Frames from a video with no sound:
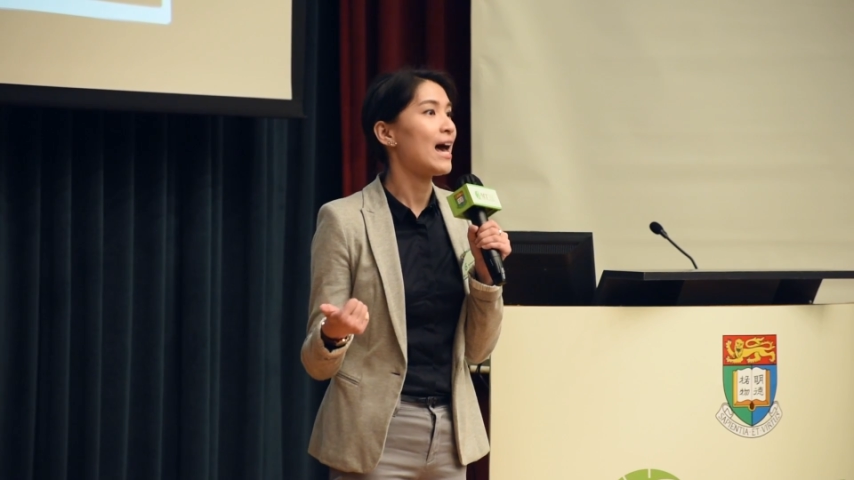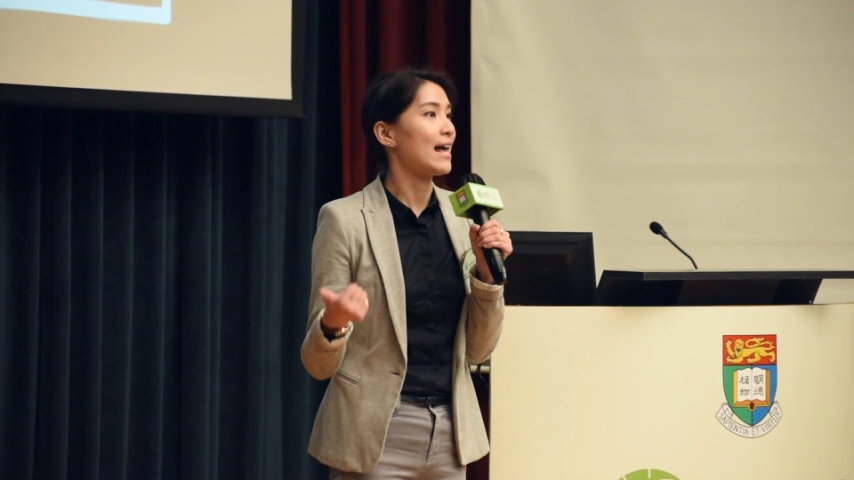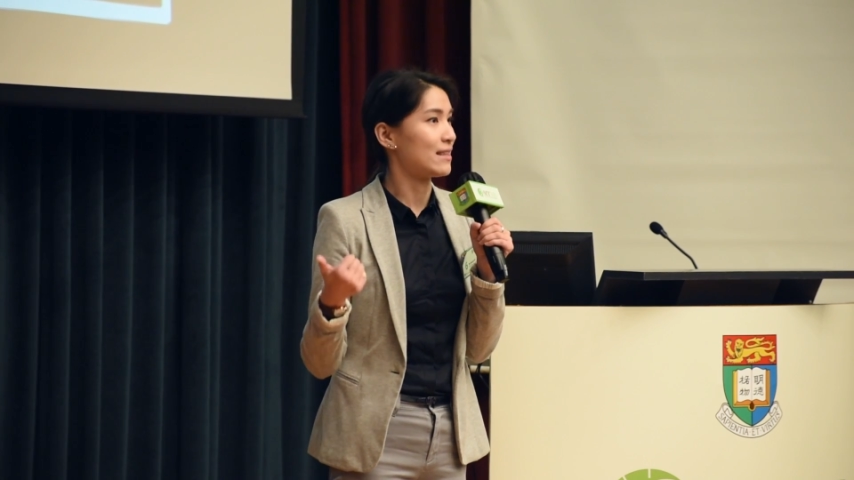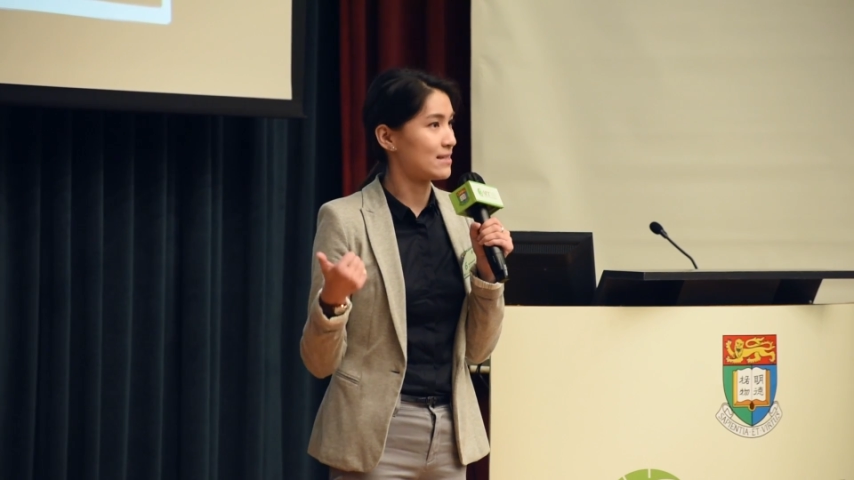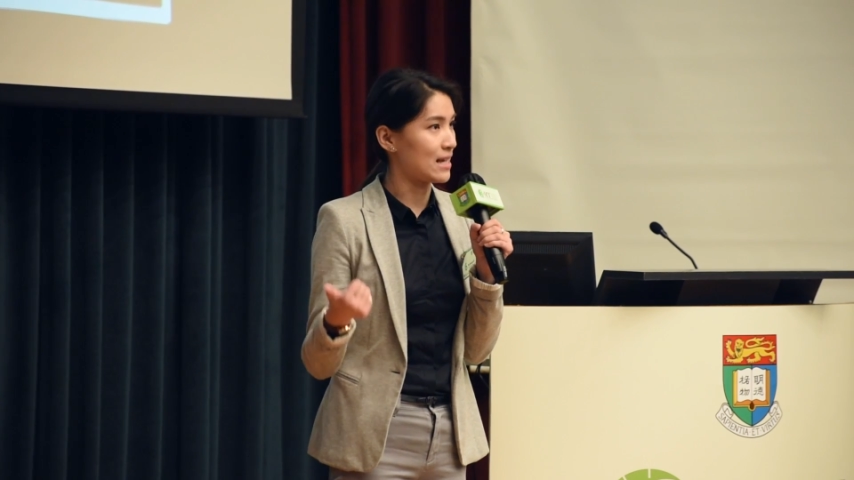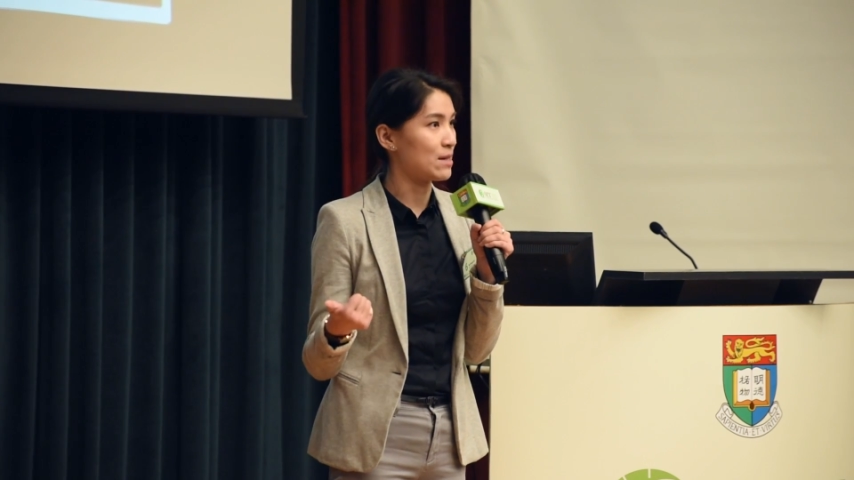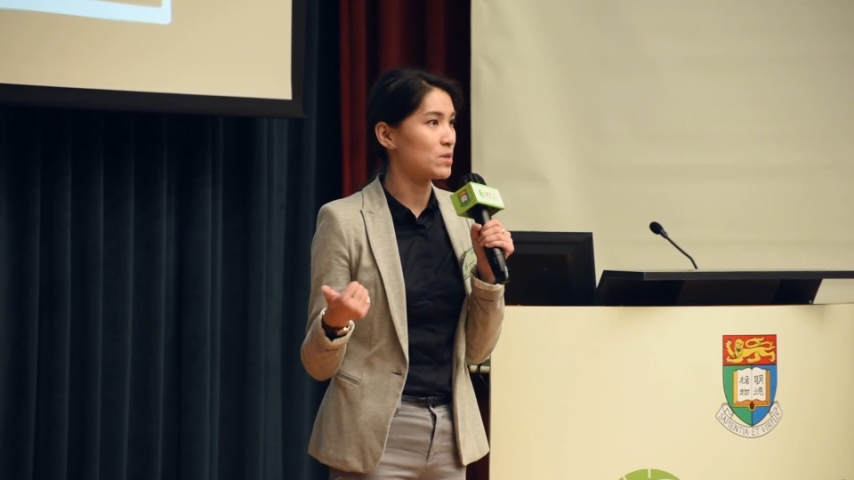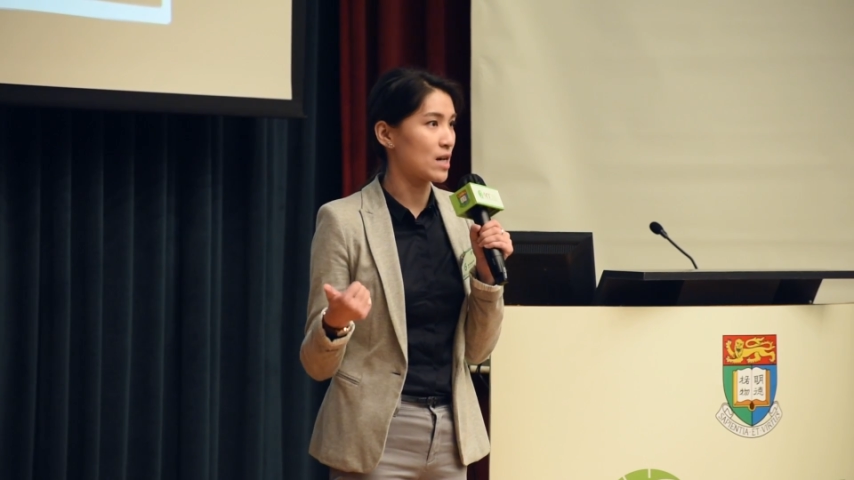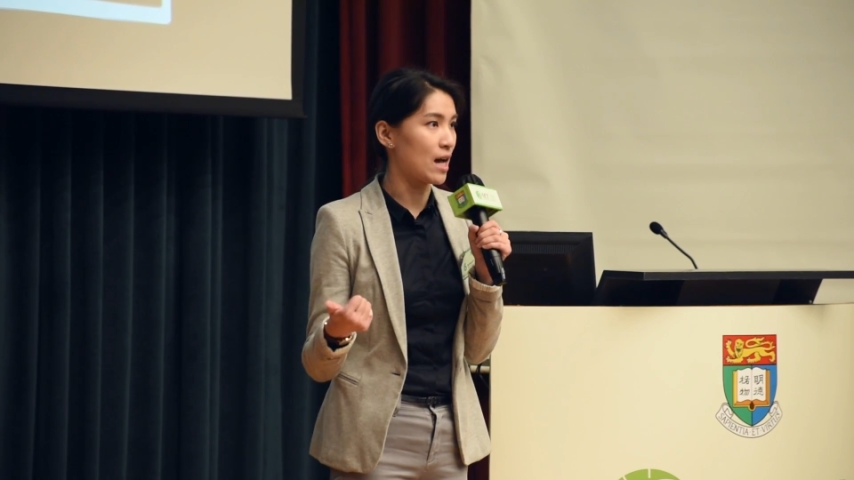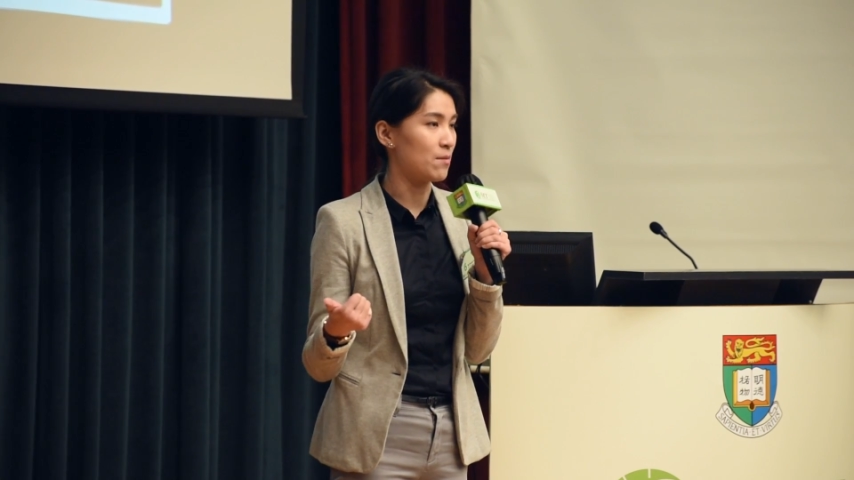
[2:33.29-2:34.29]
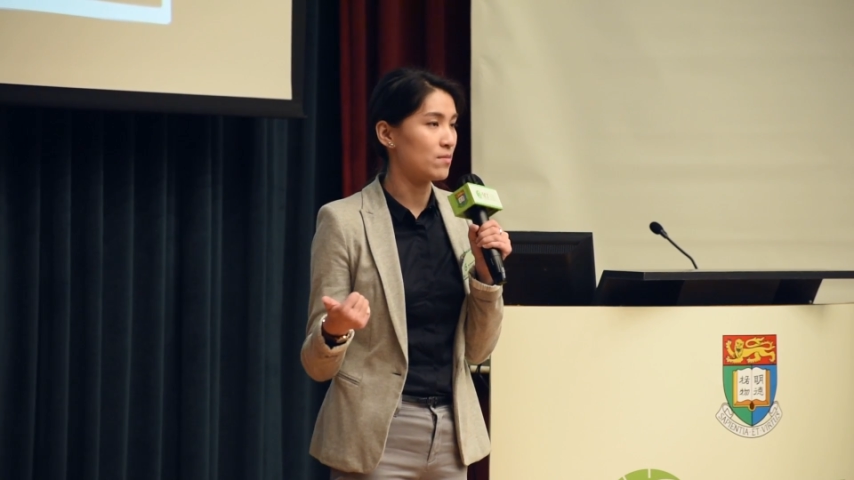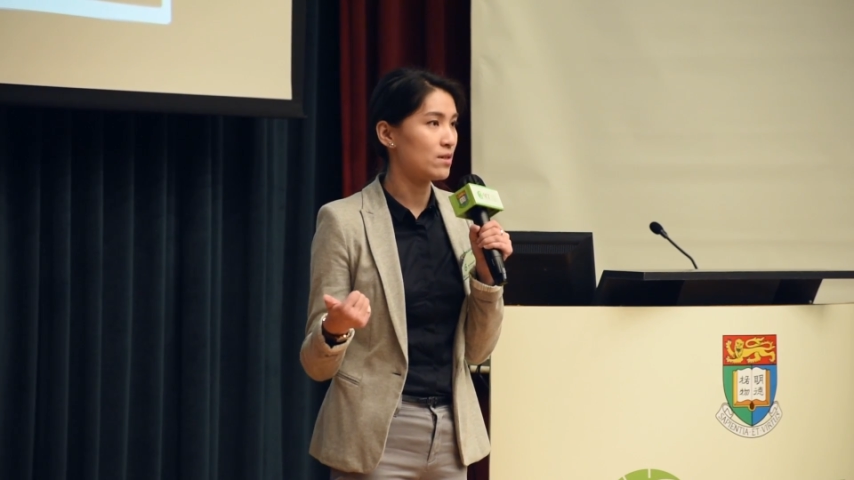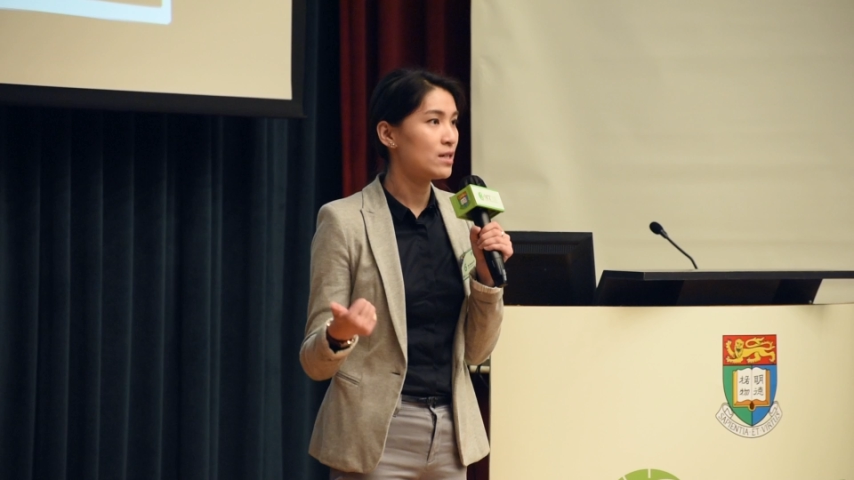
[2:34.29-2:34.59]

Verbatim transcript: at the same time